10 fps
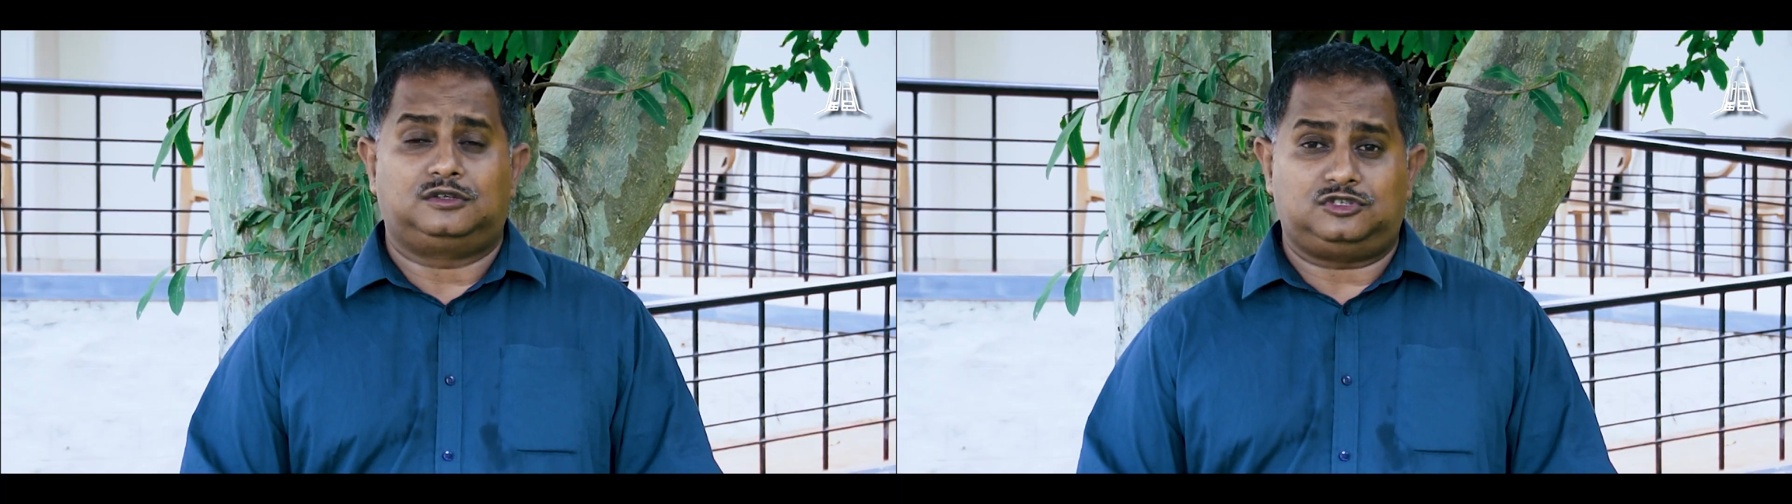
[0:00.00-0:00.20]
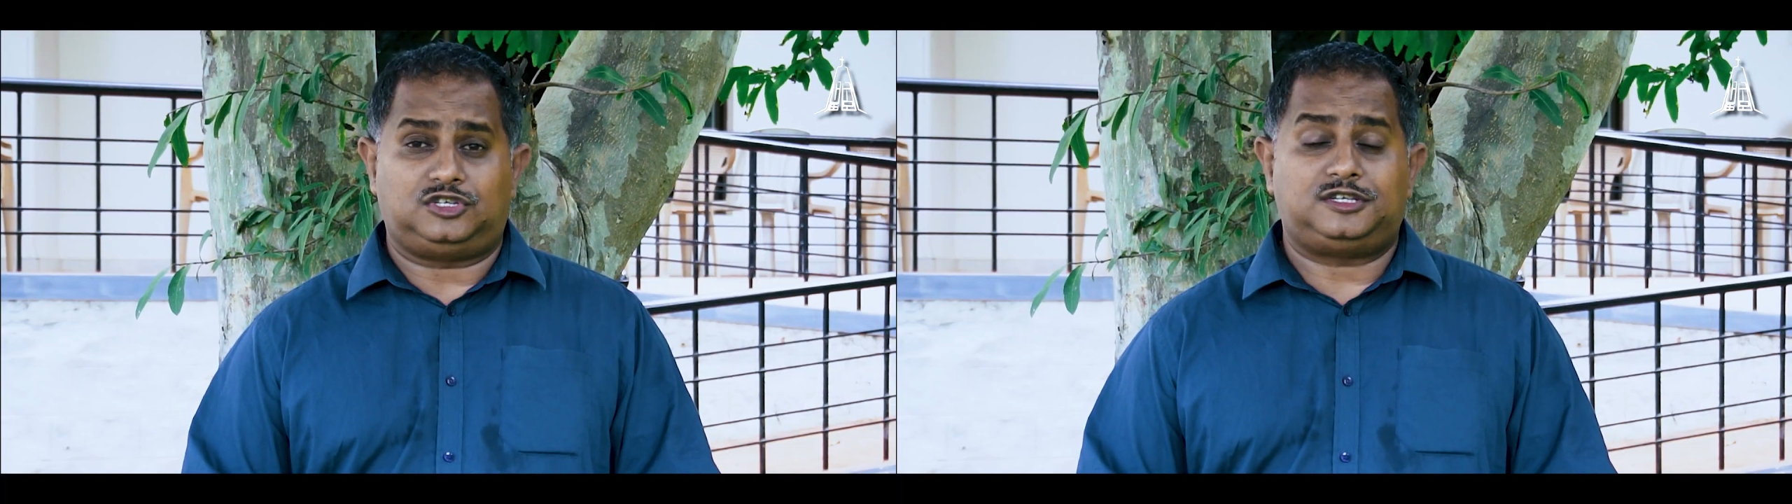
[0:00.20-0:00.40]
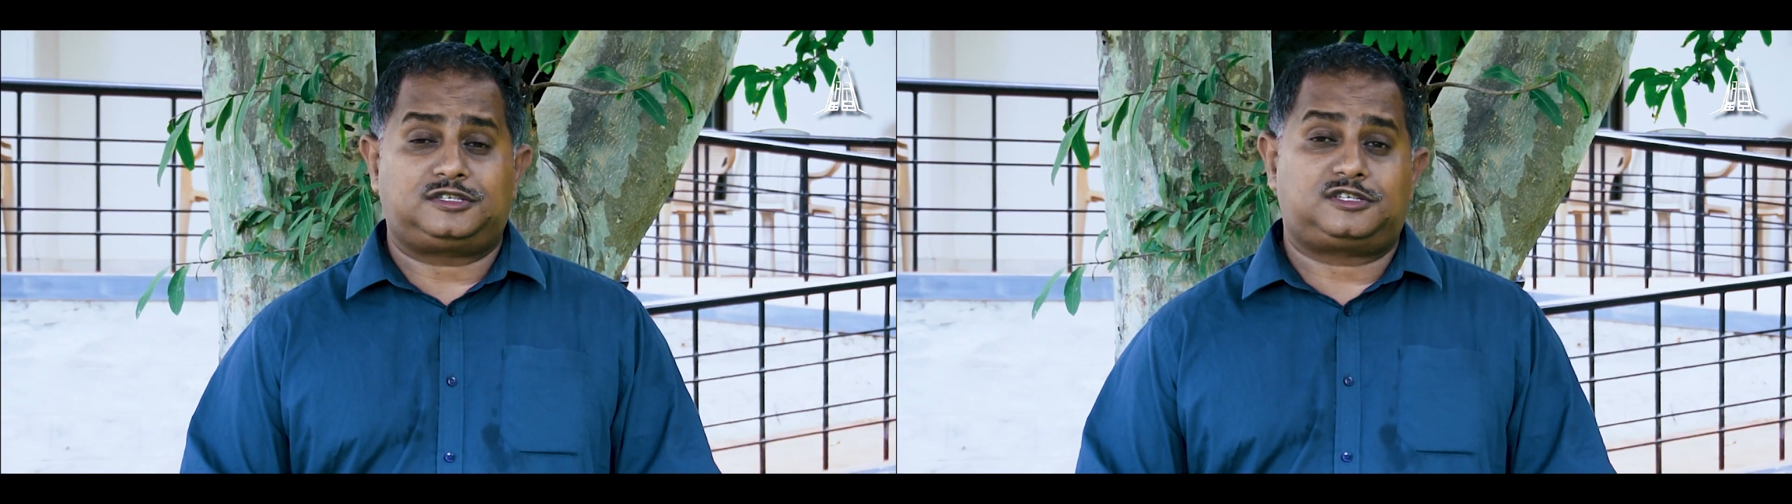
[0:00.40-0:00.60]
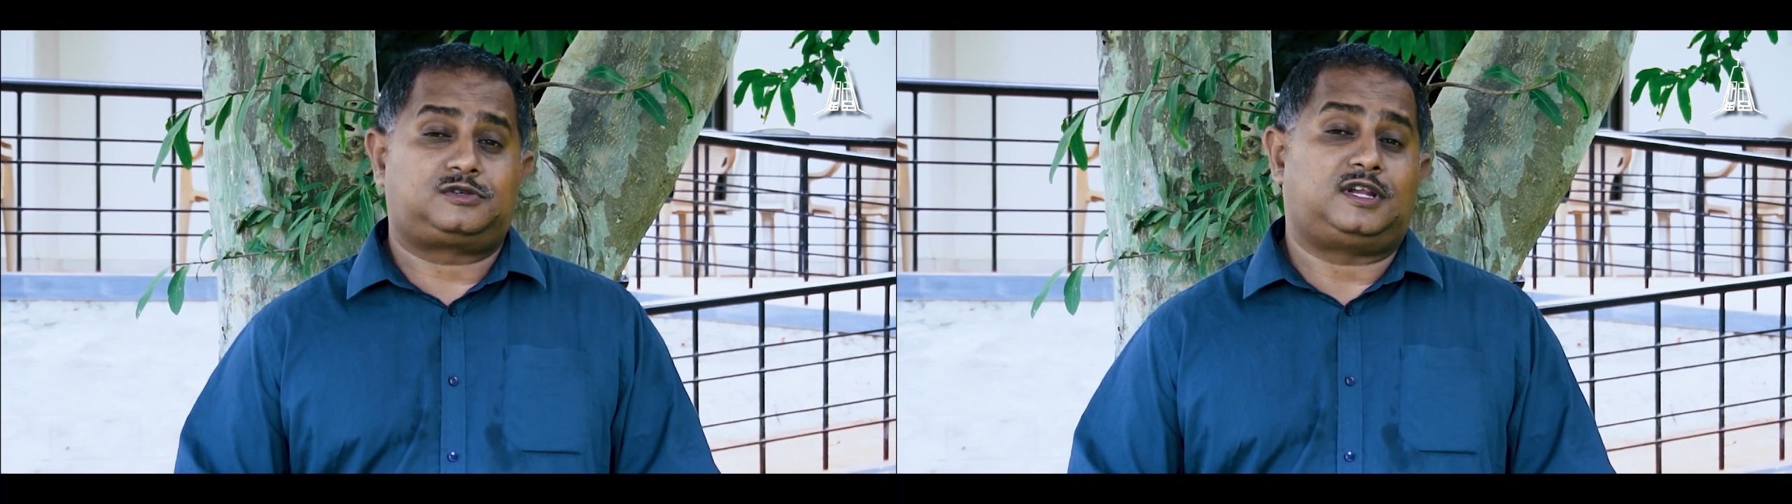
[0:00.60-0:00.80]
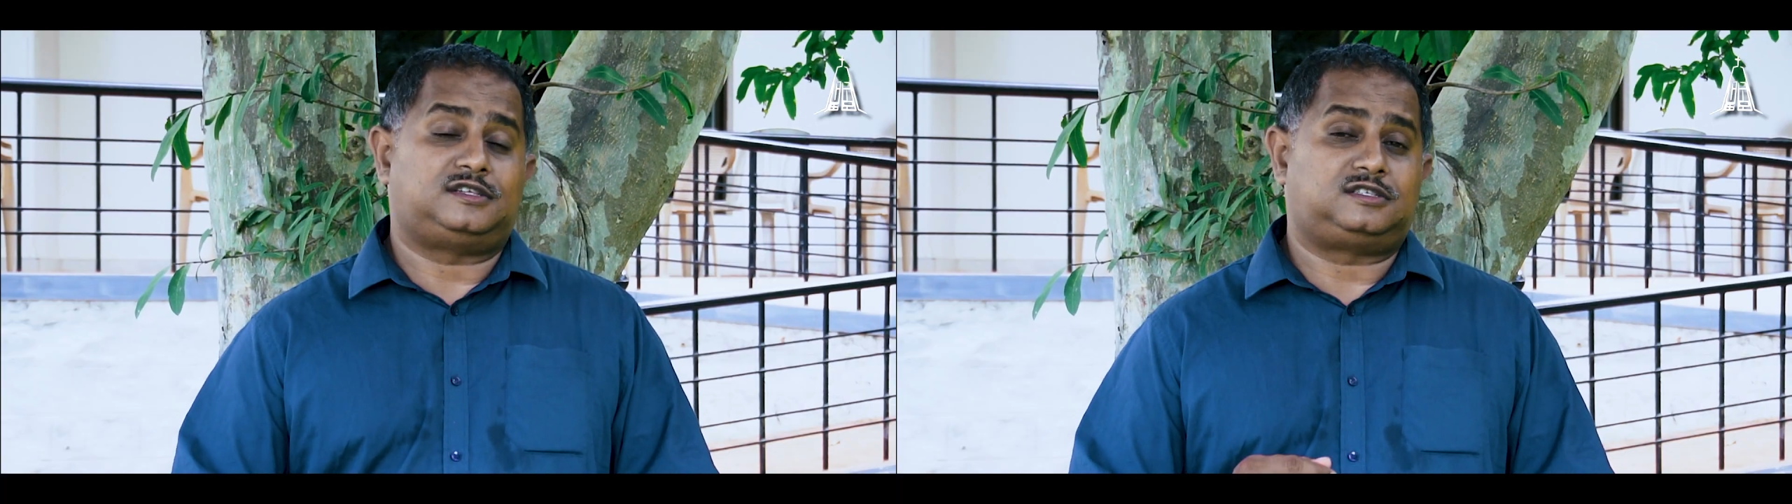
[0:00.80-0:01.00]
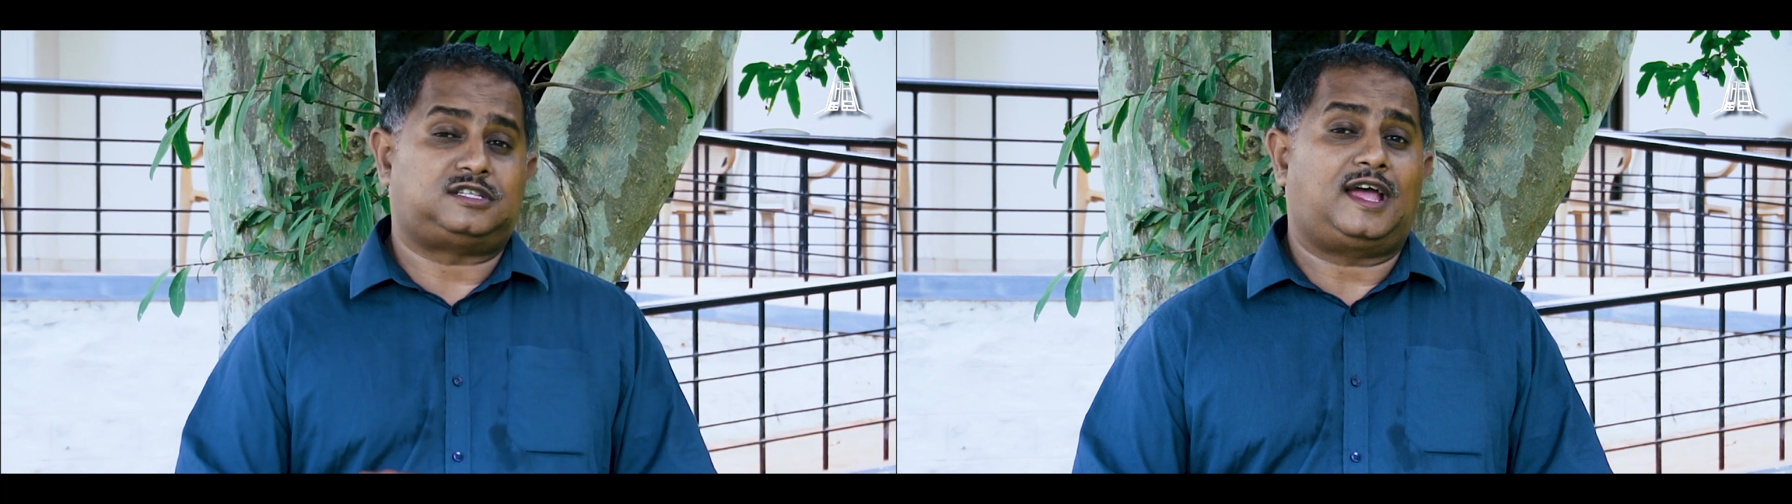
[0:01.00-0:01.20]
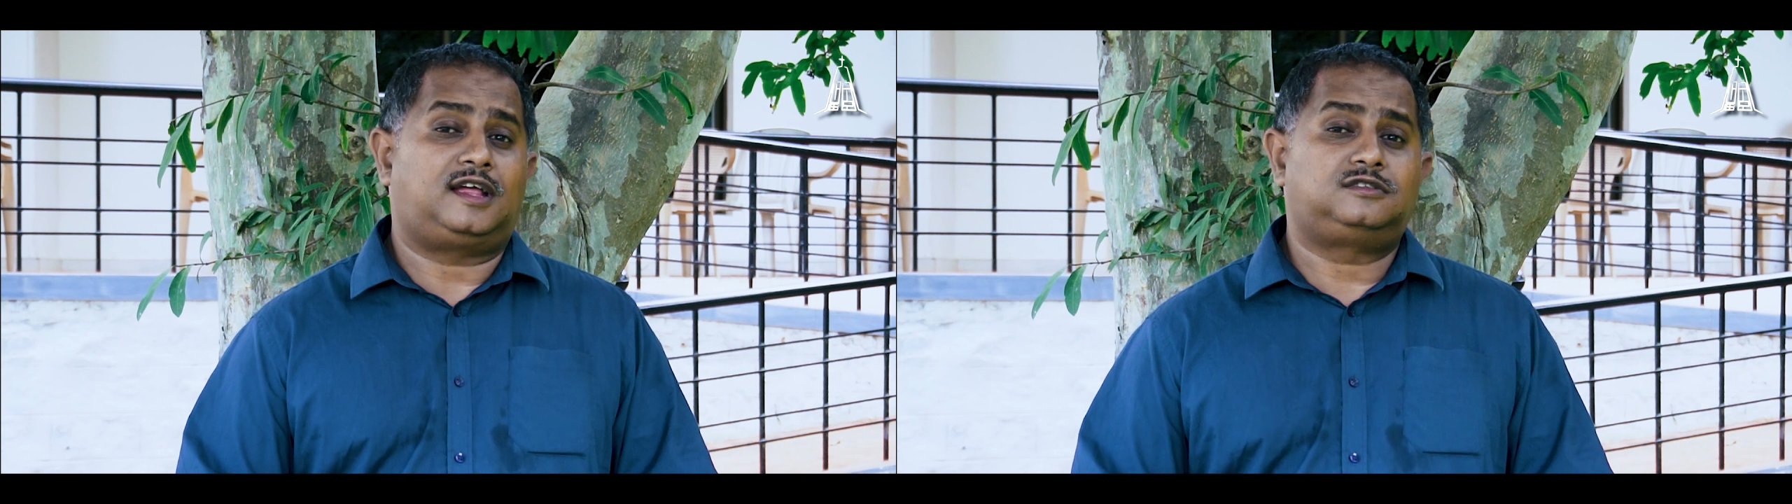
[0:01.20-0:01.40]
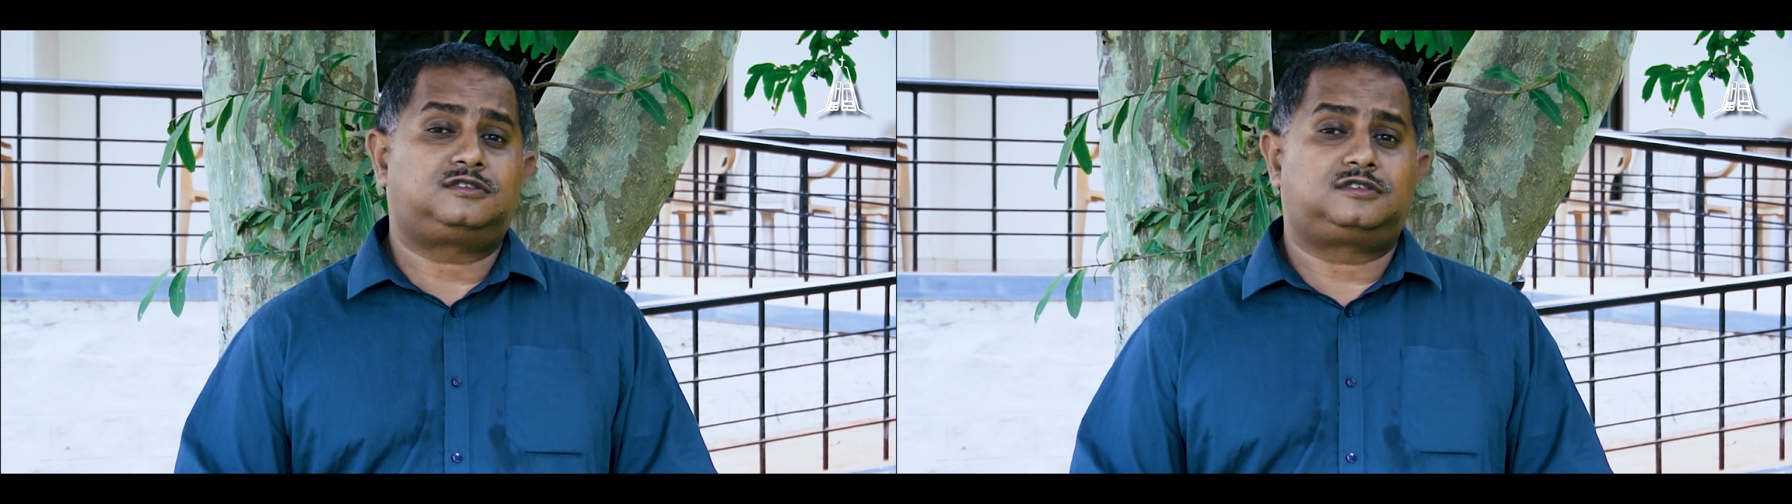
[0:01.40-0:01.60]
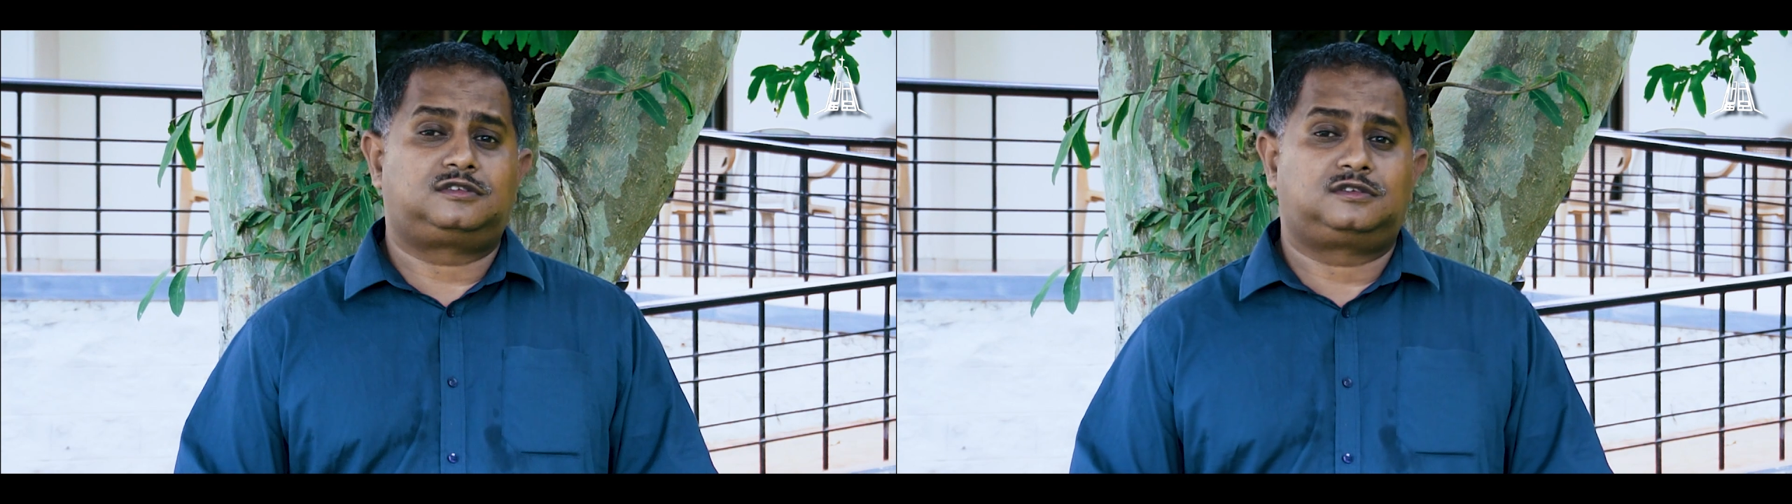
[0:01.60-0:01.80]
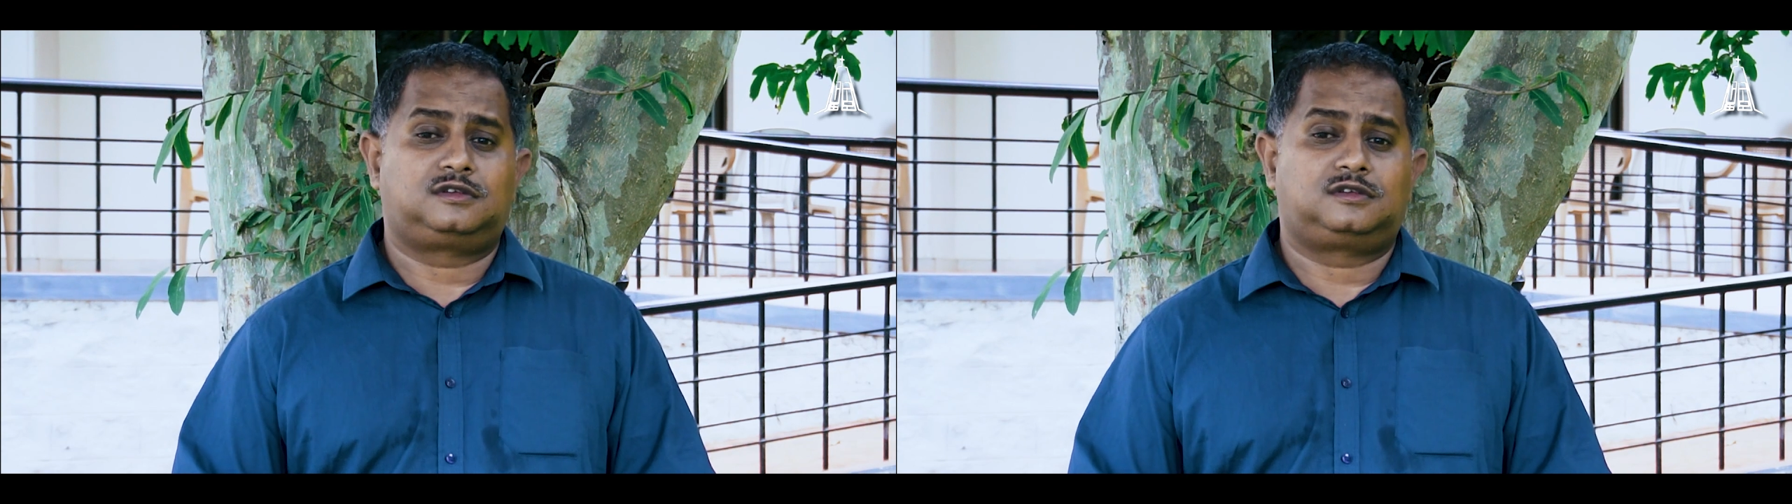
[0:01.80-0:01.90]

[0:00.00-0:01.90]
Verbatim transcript: Jesus today stands